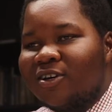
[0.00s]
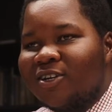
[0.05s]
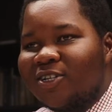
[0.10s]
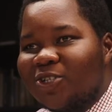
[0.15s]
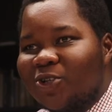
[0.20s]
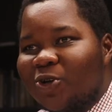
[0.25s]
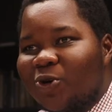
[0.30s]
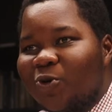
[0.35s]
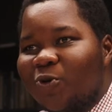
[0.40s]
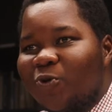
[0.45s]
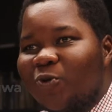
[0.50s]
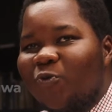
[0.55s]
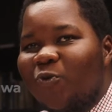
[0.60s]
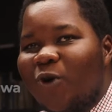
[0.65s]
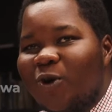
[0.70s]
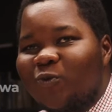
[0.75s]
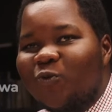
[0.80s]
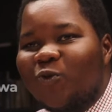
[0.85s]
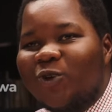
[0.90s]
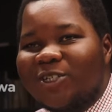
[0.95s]
So
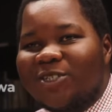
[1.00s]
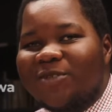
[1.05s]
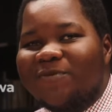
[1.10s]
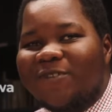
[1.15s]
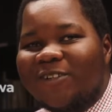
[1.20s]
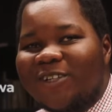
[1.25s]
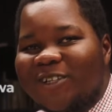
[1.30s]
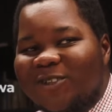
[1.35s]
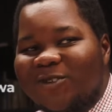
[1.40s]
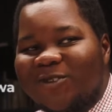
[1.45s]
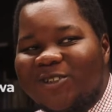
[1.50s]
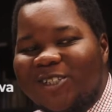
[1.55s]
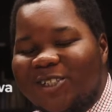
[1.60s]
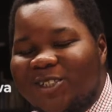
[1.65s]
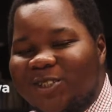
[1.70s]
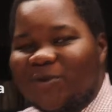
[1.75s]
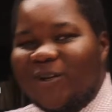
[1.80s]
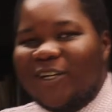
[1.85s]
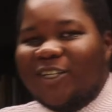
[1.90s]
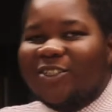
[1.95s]
what was the political
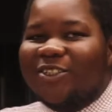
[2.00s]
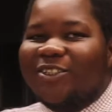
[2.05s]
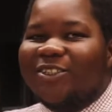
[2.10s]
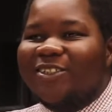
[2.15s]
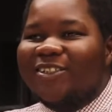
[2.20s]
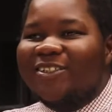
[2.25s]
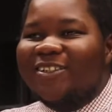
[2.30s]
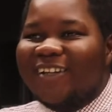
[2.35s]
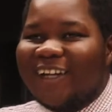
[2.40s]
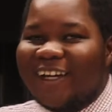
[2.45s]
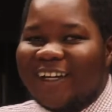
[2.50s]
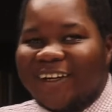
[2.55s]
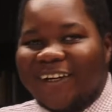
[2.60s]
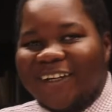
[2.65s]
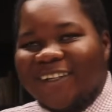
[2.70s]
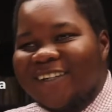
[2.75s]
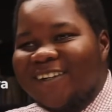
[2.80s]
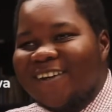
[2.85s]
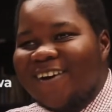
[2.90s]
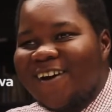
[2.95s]
situation
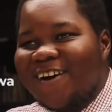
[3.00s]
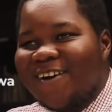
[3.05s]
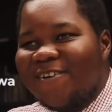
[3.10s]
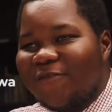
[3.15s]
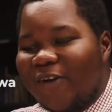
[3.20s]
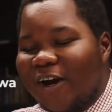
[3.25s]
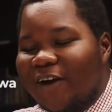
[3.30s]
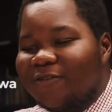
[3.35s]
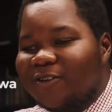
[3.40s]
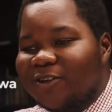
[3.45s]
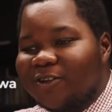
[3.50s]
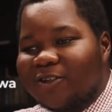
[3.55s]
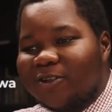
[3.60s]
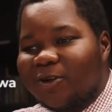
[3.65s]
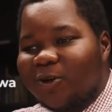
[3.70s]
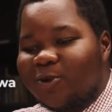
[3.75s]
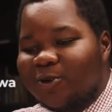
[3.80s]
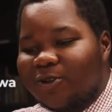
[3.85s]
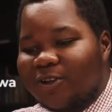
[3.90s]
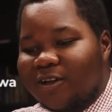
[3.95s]
like 5 years
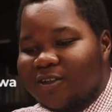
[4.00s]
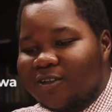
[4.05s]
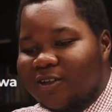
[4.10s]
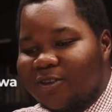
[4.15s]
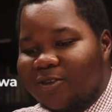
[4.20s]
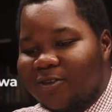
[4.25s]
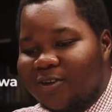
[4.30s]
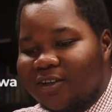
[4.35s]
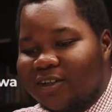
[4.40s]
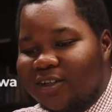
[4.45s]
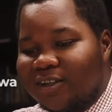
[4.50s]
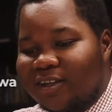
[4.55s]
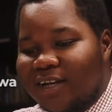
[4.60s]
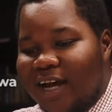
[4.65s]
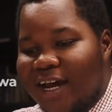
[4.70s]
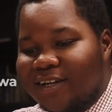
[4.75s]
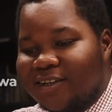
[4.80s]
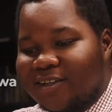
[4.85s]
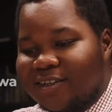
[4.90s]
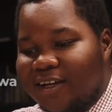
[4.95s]
ago, 2013?
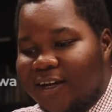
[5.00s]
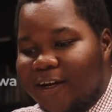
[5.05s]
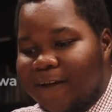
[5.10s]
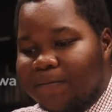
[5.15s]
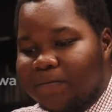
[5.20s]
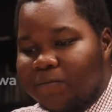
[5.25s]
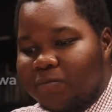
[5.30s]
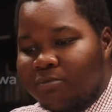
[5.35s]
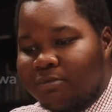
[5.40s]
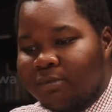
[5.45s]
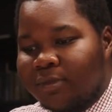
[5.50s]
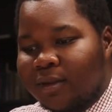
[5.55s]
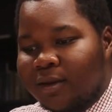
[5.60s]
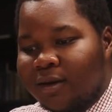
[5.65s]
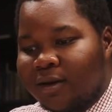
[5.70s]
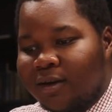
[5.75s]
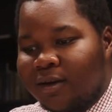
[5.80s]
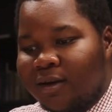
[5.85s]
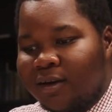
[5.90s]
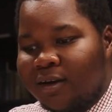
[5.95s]
I'd say
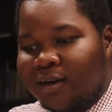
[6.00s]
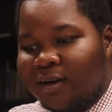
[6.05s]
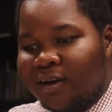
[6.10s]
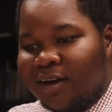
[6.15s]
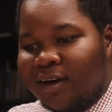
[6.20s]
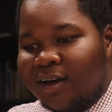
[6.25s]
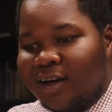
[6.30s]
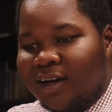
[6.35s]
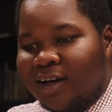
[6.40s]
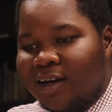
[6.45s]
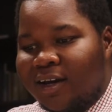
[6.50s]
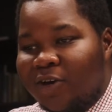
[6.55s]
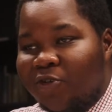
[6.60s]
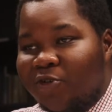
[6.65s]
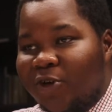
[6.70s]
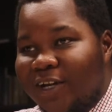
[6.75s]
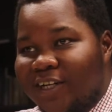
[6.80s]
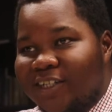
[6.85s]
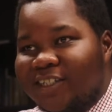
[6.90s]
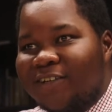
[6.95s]

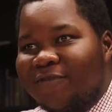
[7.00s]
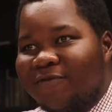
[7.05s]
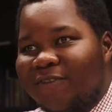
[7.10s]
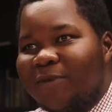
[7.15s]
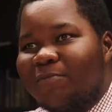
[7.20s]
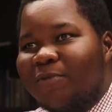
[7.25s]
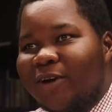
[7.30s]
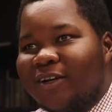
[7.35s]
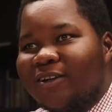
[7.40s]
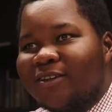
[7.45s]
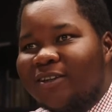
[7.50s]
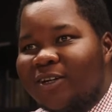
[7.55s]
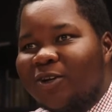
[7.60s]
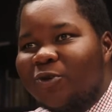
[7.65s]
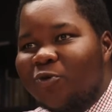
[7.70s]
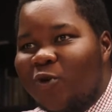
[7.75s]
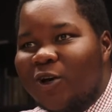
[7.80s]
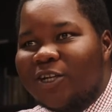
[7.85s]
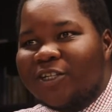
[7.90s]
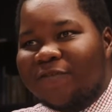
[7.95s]
relatively better than
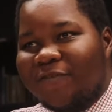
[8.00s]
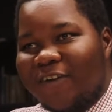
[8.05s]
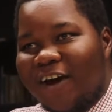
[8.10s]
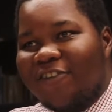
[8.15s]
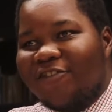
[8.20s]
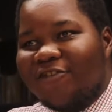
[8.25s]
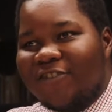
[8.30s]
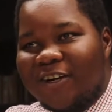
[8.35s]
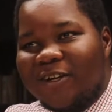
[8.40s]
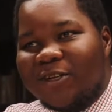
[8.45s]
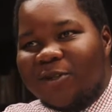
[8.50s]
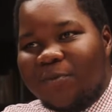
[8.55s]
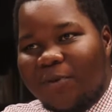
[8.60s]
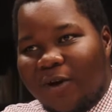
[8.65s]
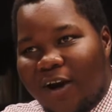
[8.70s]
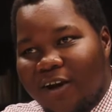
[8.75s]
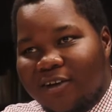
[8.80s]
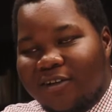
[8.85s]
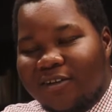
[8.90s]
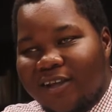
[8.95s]
it was 5 years
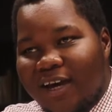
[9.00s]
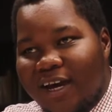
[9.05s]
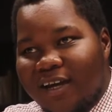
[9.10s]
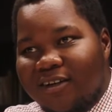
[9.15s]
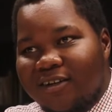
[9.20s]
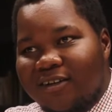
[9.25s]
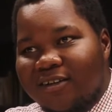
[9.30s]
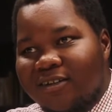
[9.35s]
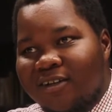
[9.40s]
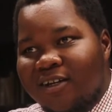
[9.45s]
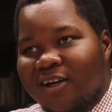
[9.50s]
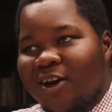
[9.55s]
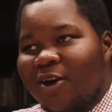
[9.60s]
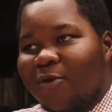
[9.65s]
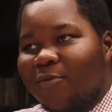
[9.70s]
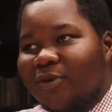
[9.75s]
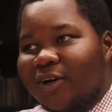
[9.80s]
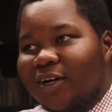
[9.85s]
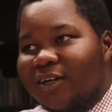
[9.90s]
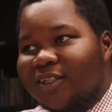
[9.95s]
prior to that,
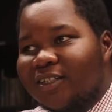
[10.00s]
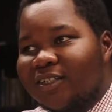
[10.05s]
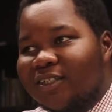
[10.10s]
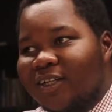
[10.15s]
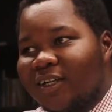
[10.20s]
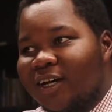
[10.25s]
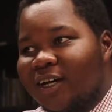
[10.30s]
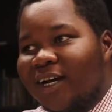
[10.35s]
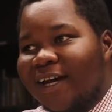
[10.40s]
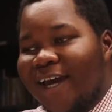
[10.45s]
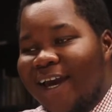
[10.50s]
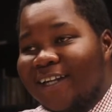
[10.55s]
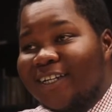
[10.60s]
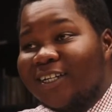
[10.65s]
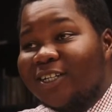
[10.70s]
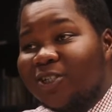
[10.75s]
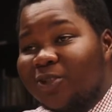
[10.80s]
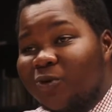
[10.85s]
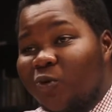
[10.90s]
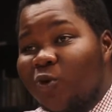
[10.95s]
but
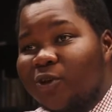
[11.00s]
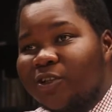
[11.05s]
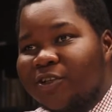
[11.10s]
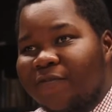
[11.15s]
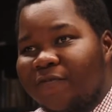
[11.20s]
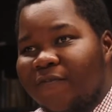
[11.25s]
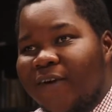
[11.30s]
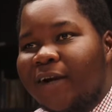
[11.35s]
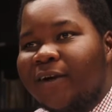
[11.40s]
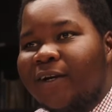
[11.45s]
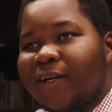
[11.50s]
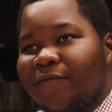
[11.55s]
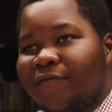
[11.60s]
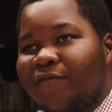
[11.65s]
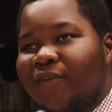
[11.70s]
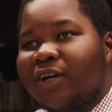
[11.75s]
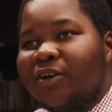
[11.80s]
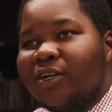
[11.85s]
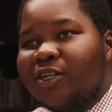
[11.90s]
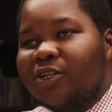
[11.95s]
heading towards a very,
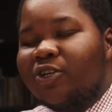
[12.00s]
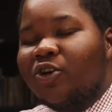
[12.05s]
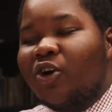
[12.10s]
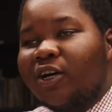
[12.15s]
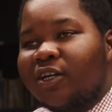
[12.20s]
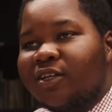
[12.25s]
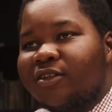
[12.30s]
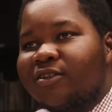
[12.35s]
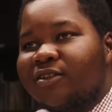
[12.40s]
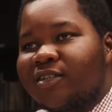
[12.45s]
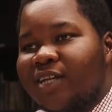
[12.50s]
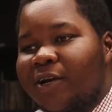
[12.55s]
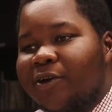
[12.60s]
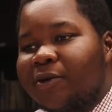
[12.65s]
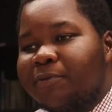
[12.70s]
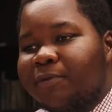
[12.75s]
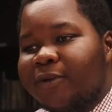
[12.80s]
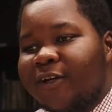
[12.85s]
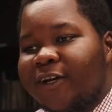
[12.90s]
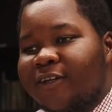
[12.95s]
very dark and
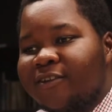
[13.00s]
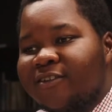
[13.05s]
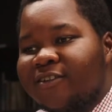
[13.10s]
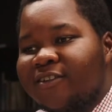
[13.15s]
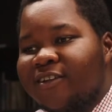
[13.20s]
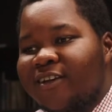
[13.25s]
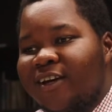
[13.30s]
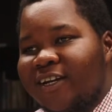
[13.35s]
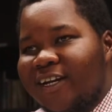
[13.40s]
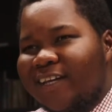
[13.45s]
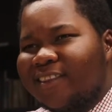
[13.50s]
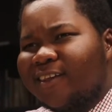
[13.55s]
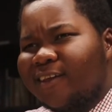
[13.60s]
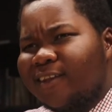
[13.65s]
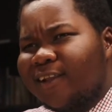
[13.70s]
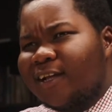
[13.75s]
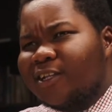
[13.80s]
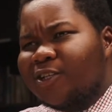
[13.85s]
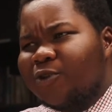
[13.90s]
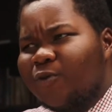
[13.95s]
scary place. And I think
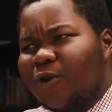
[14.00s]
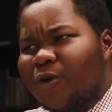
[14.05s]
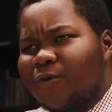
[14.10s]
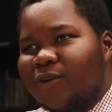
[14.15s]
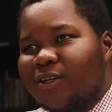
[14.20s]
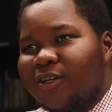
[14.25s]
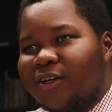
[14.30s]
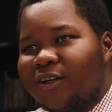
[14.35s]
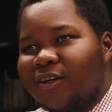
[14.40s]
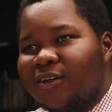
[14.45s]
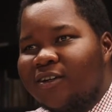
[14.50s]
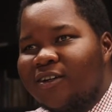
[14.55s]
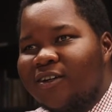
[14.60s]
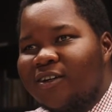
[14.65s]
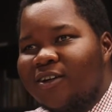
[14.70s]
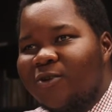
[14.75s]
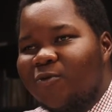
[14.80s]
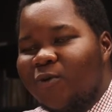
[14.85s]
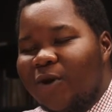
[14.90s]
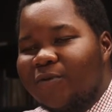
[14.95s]
that's where
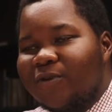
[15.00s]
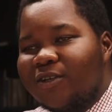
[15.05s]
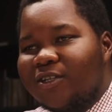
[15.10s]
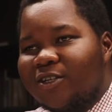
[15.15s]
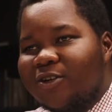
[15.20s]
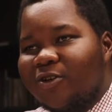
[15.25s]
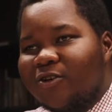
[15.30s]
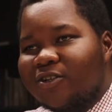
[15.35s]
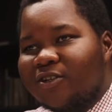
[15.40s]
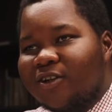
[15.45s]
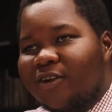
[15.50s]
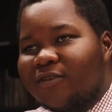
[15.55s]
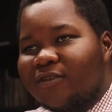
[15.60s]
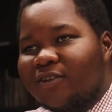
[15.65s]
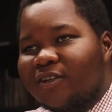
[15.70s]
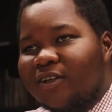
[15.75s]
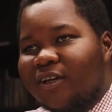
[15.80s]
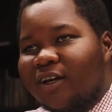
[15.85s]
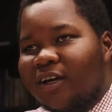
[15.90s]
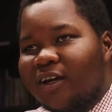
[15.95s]
we see ourselves
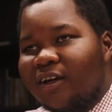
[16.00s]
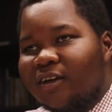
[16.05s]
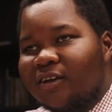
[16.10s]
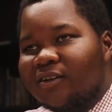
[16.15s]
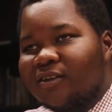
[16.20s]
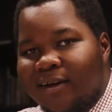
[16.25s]
today.